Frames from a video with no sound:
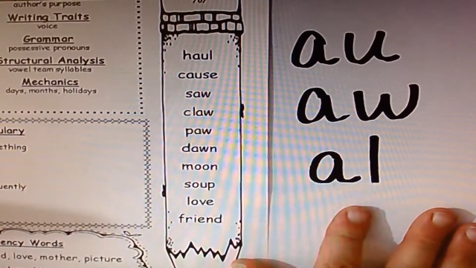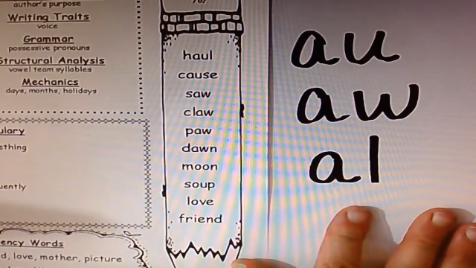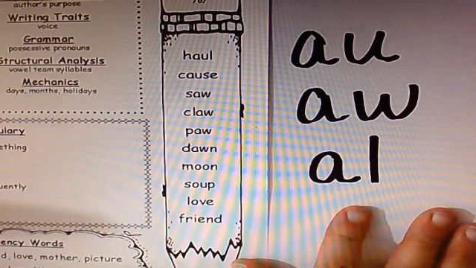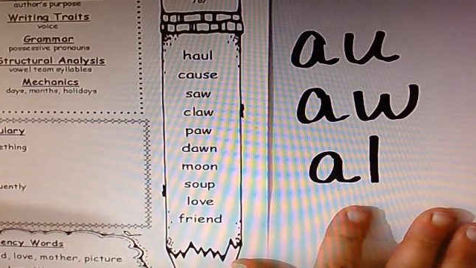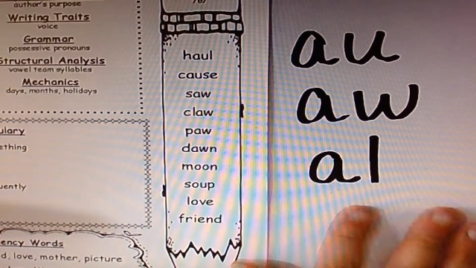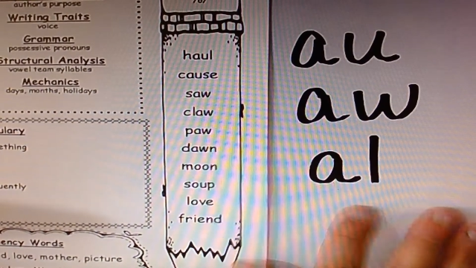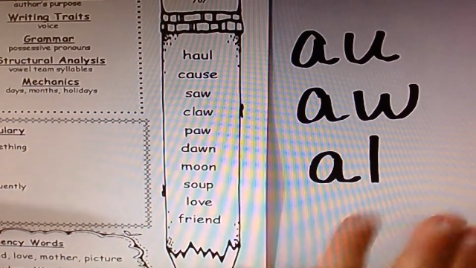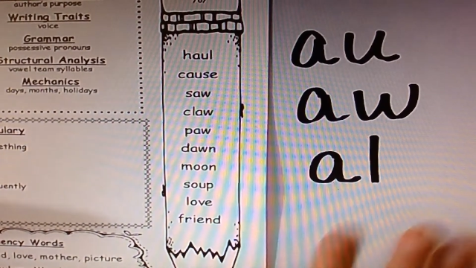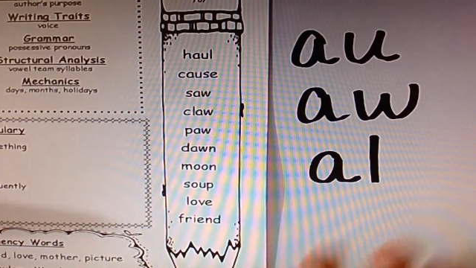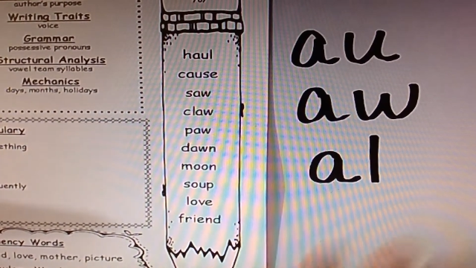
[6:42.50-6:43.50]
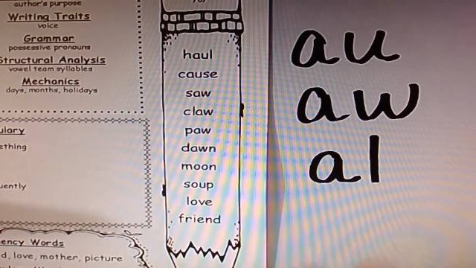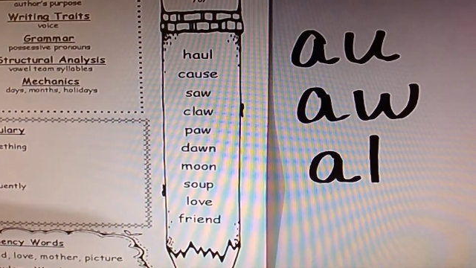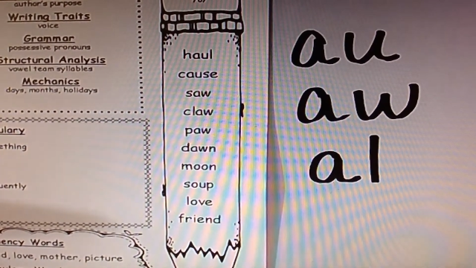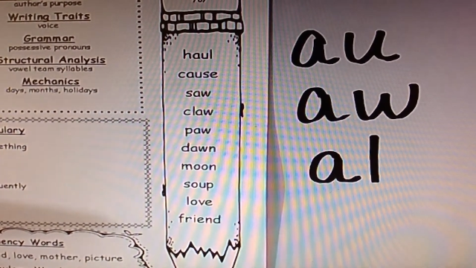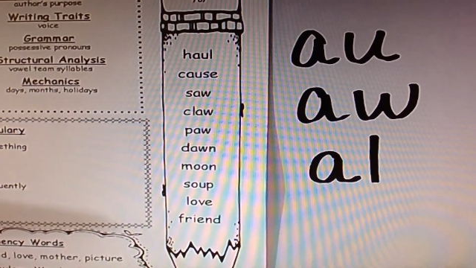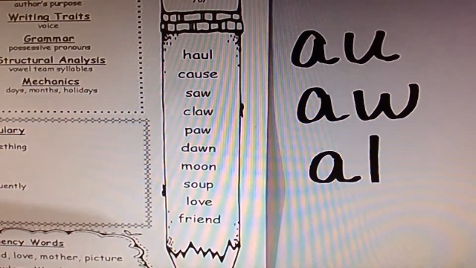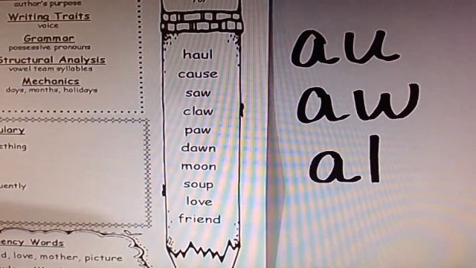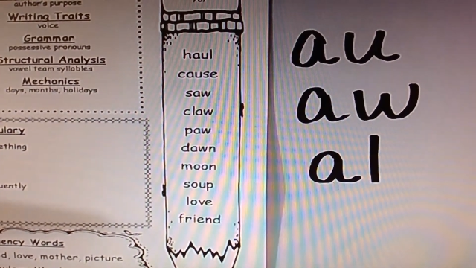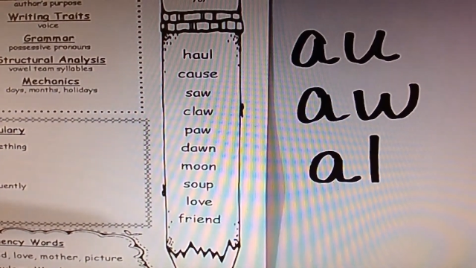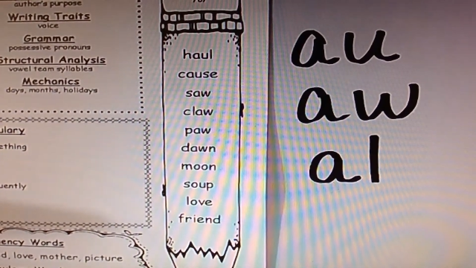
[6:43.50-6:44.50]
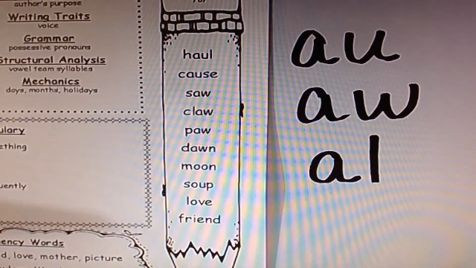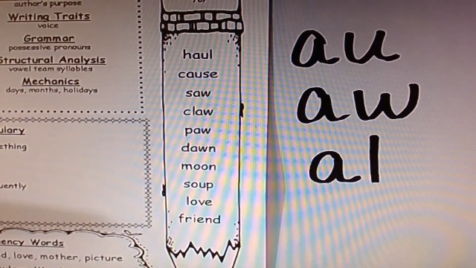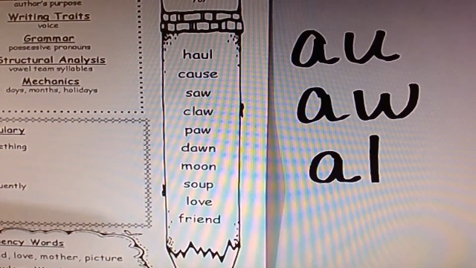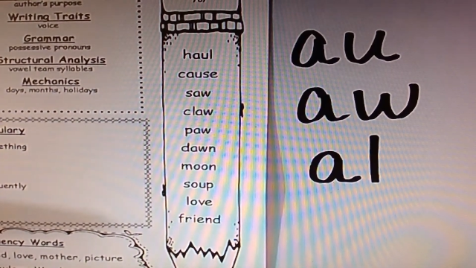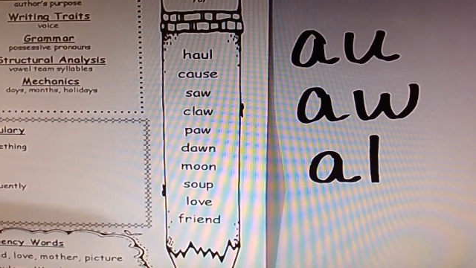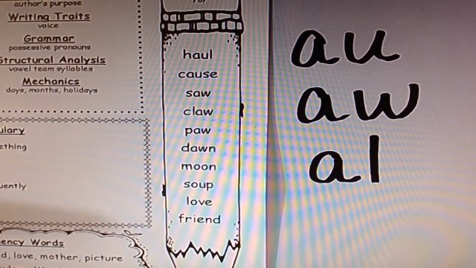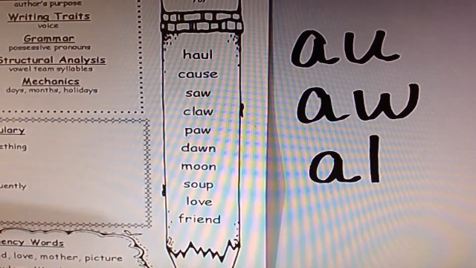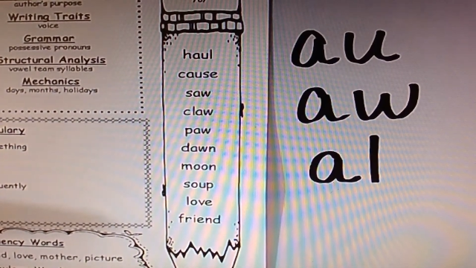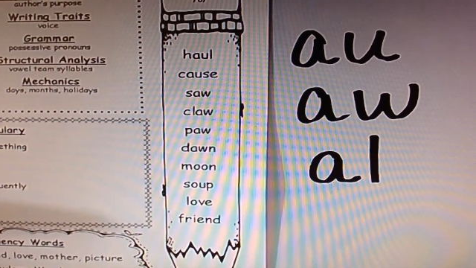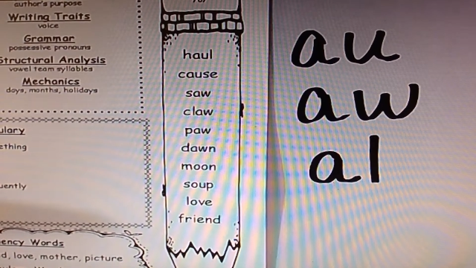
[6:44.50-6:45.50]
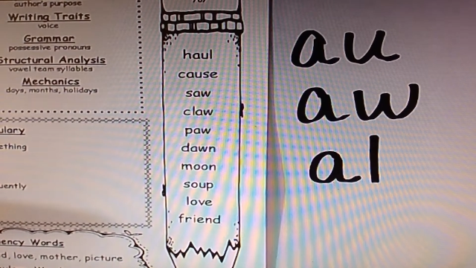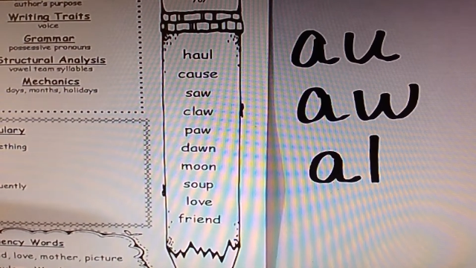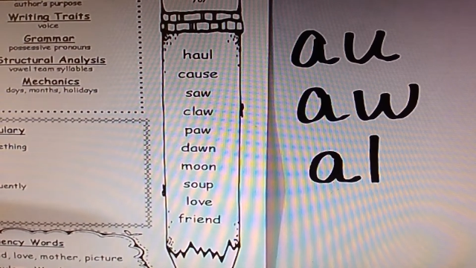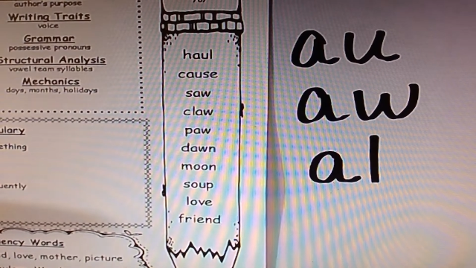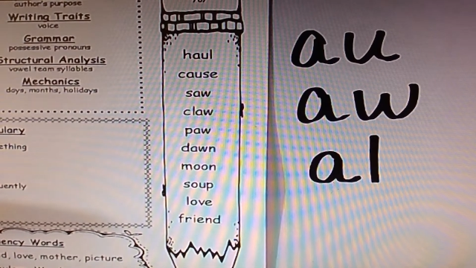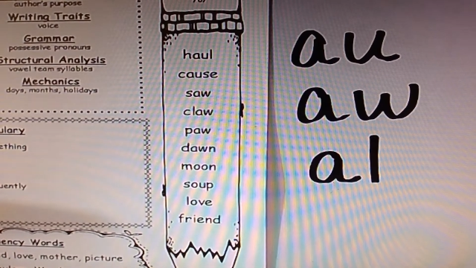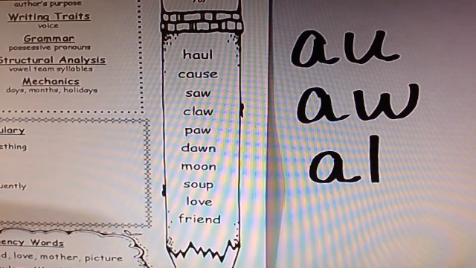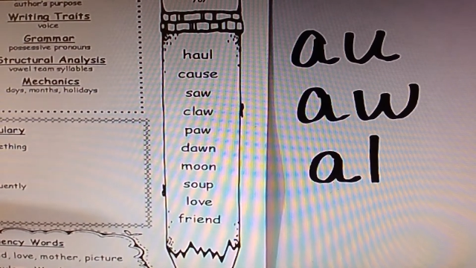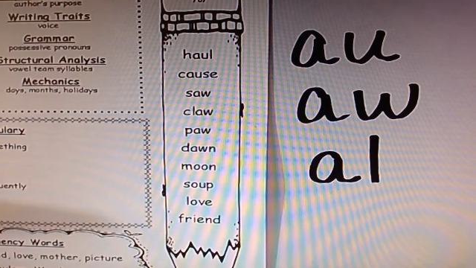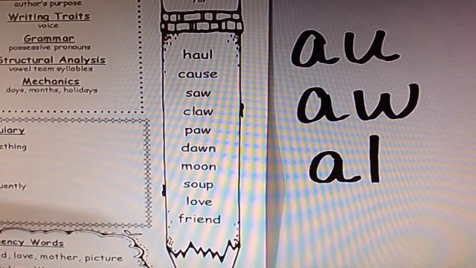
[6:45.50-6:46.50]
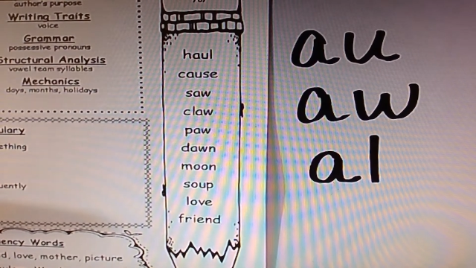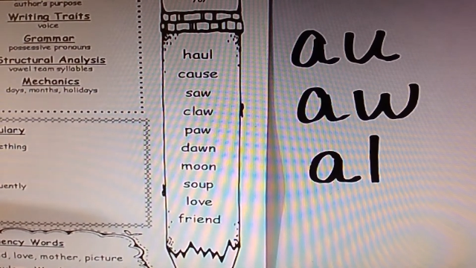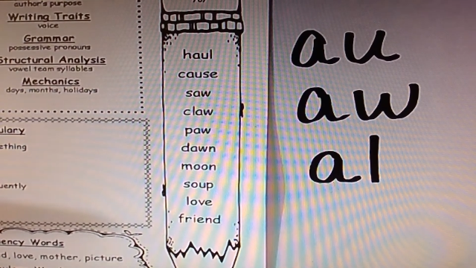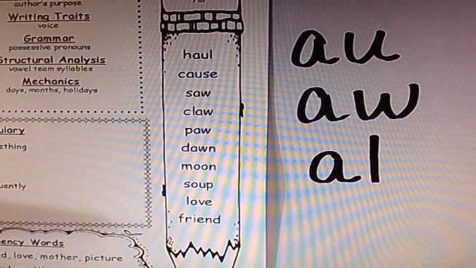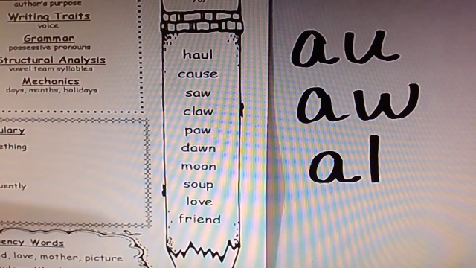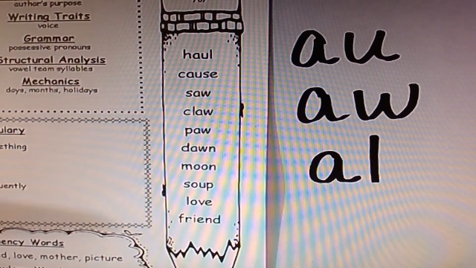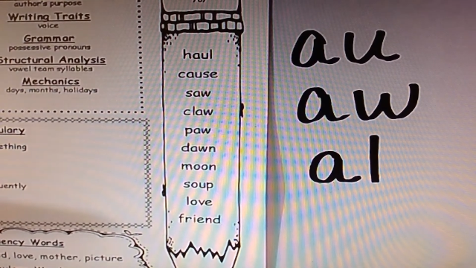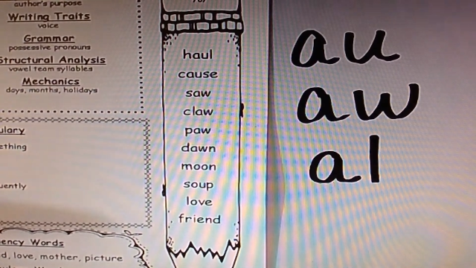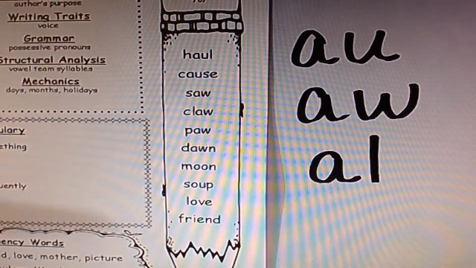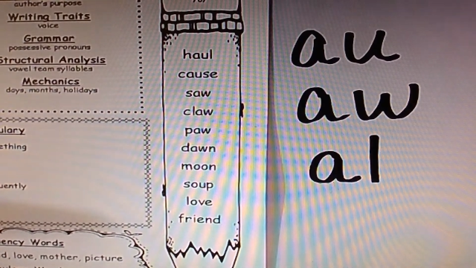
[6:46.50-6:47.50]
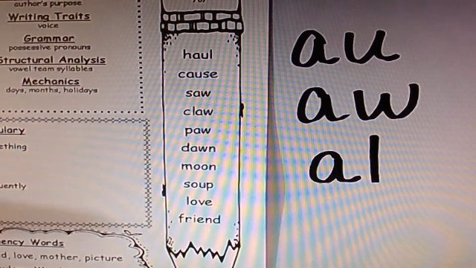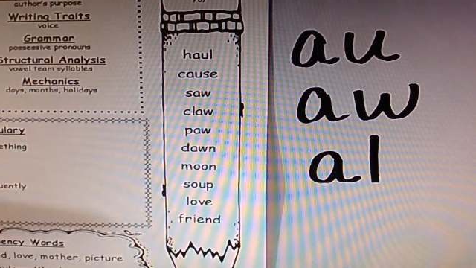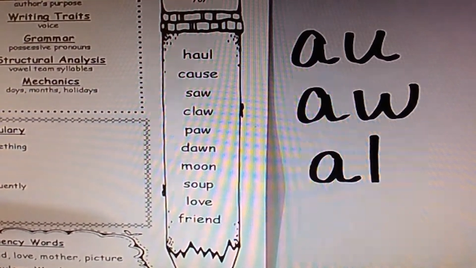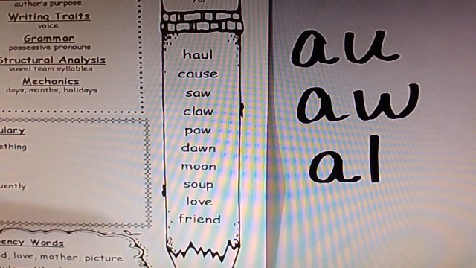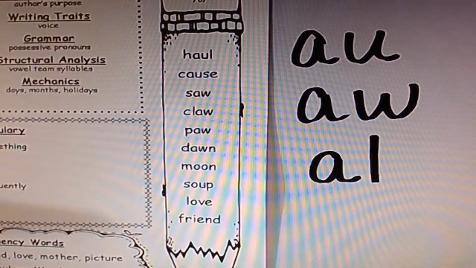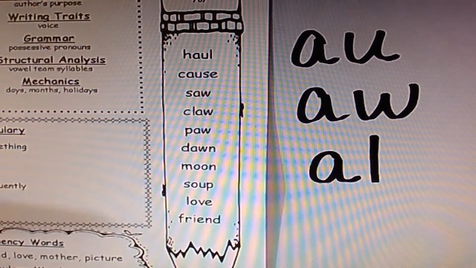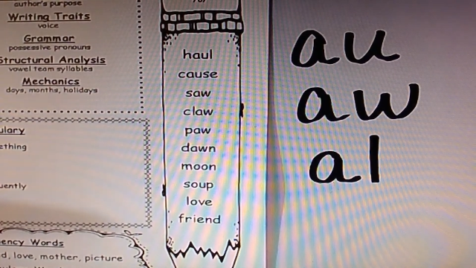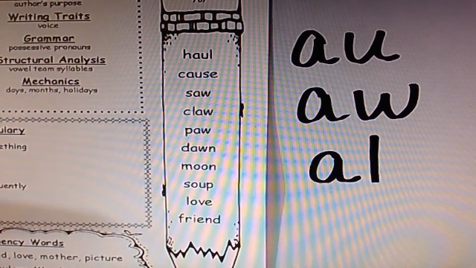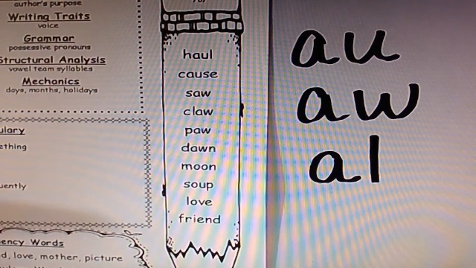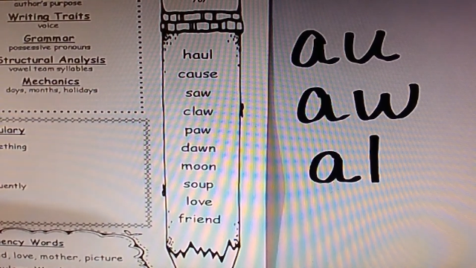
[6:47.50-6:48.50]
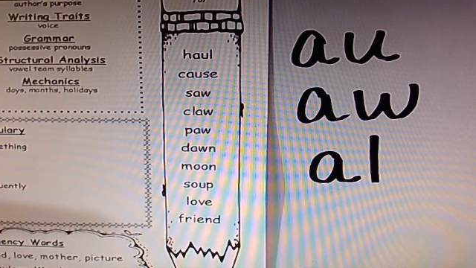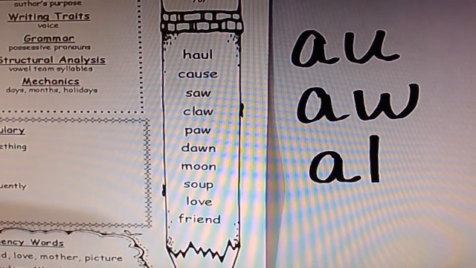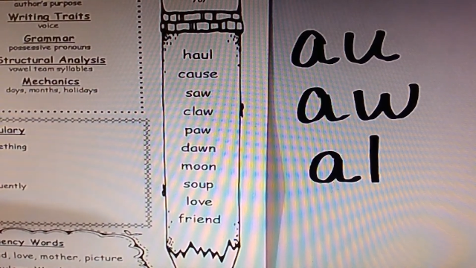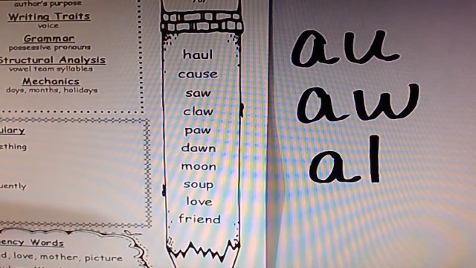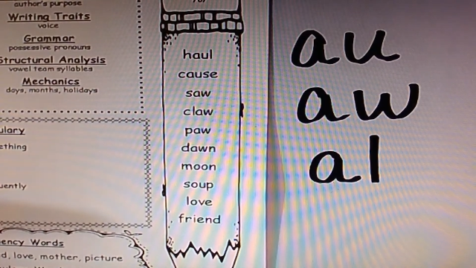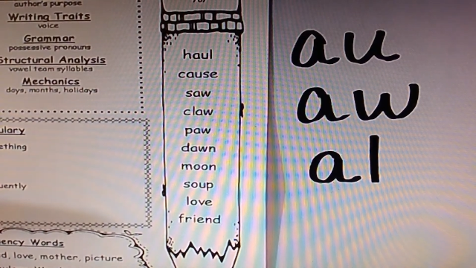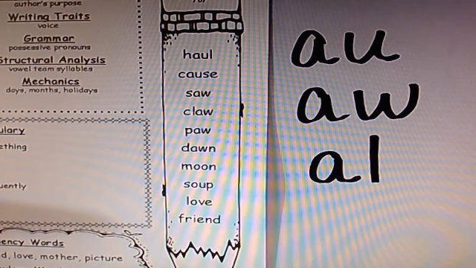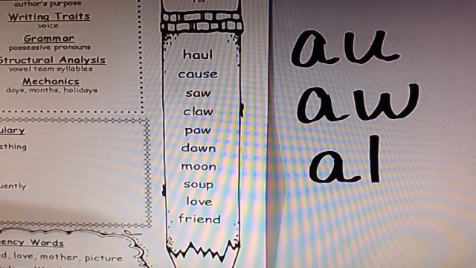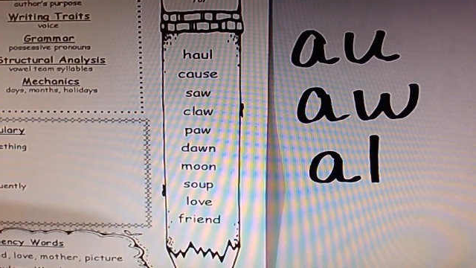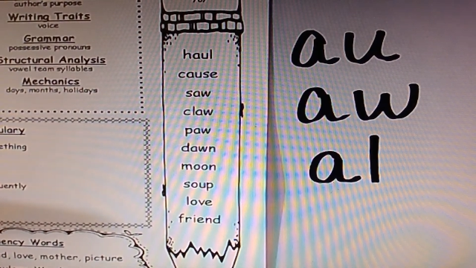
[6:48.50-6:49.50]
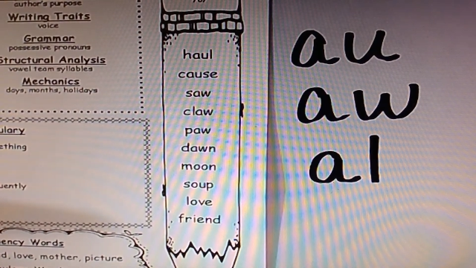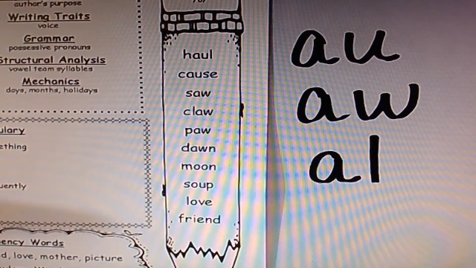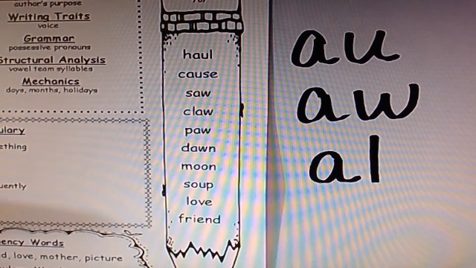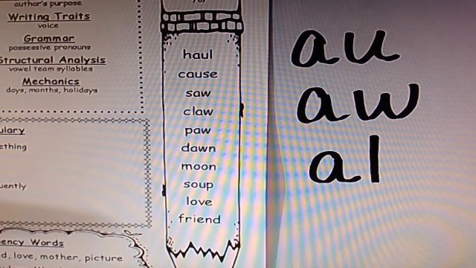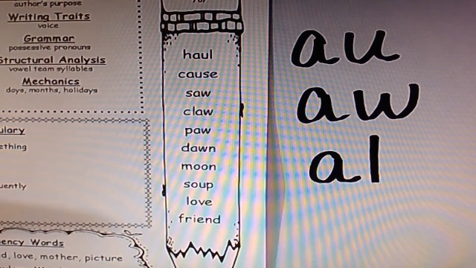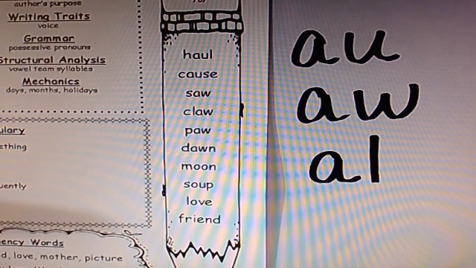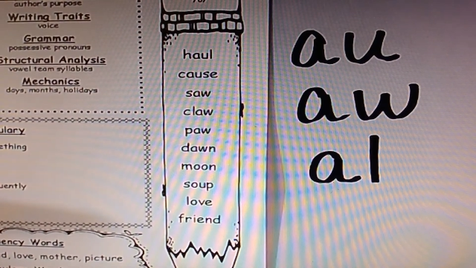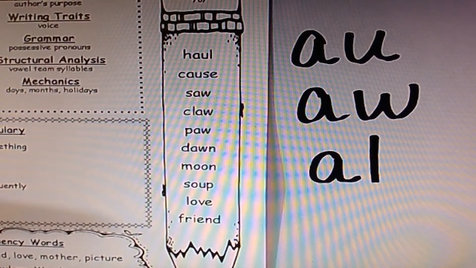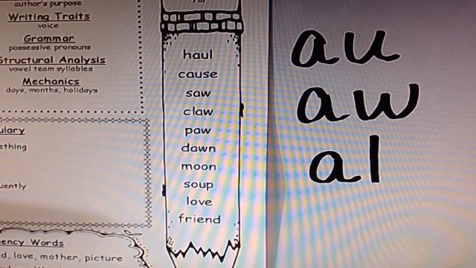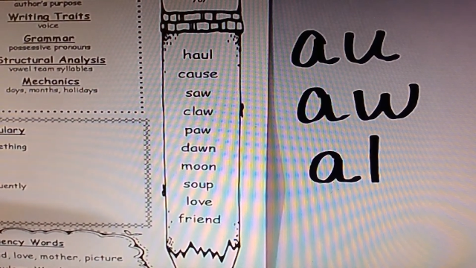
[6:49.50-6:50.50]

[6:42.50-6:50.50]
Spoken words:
[unreadable: no face in view]